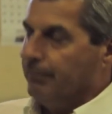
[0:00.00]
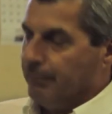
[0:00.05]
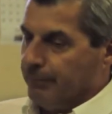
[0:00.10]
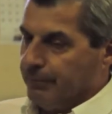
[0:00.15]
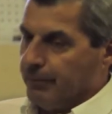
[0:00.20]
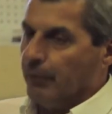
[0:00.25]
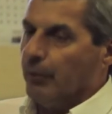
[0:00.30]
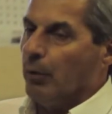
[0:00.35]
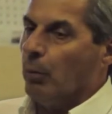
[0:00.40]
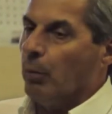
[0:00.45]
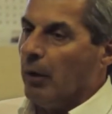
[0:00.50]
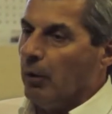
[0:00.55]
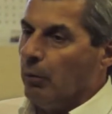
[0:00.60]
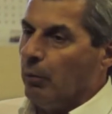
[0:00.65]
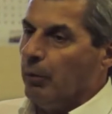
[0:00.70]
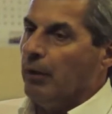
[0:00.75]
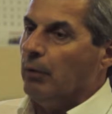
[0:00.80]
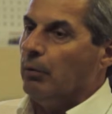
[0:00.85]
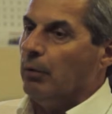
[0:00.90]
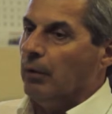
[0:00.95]
for the way
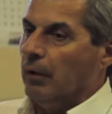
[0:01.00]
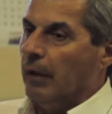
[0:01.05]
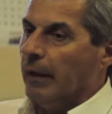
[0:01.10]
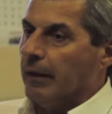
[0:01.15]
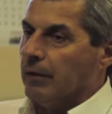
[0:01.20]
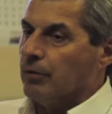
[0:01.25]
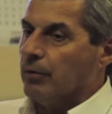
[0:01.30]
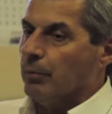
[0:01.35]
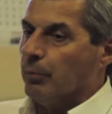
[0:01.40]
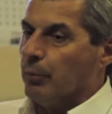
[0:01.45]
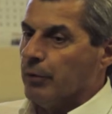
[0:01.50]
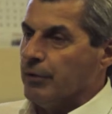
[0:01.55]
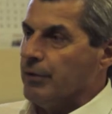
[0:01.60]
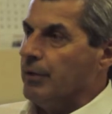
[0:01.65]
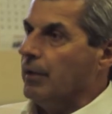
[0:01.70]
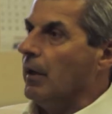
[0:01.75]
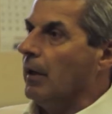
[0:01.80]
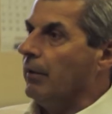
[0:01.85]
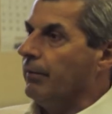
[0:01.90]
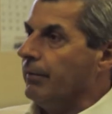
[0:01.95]
we would like to
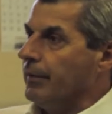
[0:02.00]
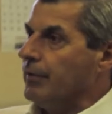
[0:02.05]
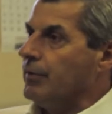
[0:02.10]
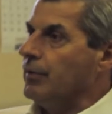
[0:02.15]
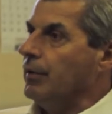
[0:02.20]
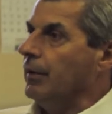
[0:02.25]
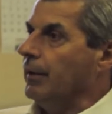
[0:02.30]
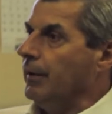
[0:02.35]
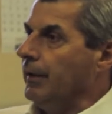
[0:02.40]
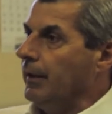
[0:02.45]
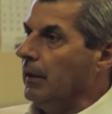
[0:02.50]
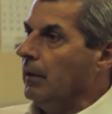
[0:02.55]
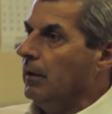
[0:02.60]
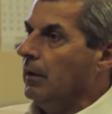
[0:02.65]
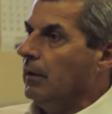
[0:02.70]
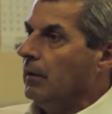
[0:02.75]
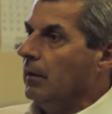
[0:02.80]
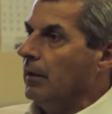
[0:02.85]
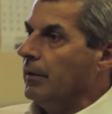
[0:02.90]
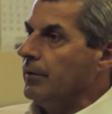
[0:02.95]
present our facility
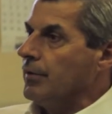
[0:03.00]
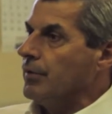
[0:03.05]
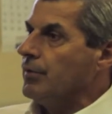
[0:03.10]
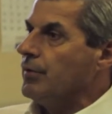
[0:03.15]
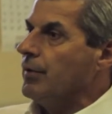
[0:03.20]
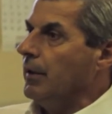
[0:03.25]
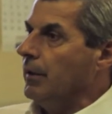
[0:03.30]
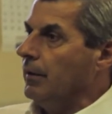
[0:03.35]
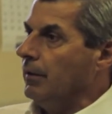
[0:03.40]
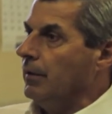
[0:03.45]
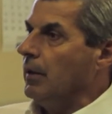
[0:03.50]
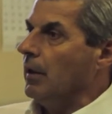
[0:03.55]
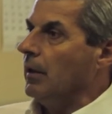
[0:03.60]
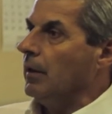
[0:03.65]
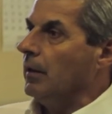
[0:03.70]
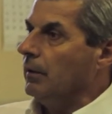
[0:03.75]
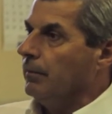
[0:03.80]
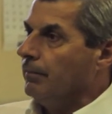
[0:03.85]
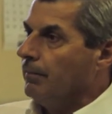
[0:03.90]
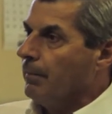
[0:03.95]
as a
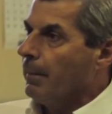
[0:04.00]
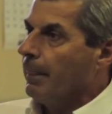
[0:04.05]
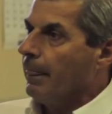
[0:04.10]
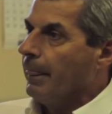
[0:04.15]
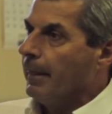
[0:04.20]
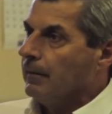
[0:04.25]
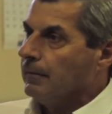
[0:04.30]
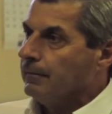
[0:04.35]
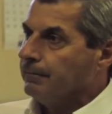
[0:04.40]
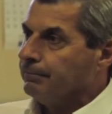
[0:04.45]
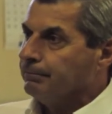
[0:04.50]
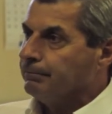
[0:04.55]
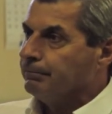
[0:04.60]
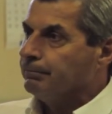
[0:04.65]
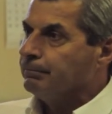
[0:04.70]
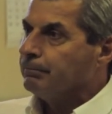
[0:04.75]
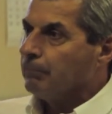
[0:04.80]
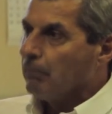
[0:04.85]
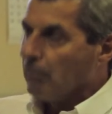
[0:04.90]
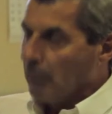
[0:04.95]
state-of-the-art. It's more aesthetically
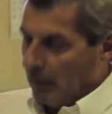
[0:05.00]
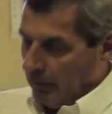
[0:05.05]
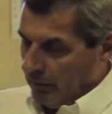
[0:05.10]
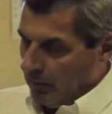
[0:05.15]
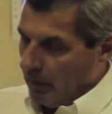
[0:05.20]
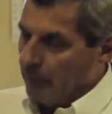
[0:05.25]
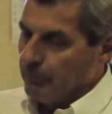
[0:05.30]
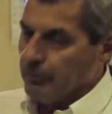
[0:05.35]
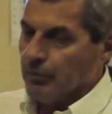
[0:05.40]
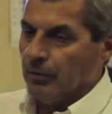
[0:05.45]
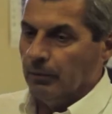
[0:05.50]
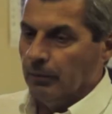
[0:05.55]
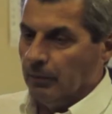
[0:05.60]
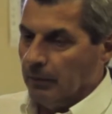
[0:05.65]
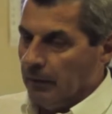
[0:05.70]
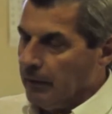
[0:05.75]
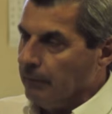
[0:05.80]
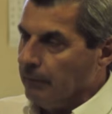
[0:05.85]
pleasing, our technology.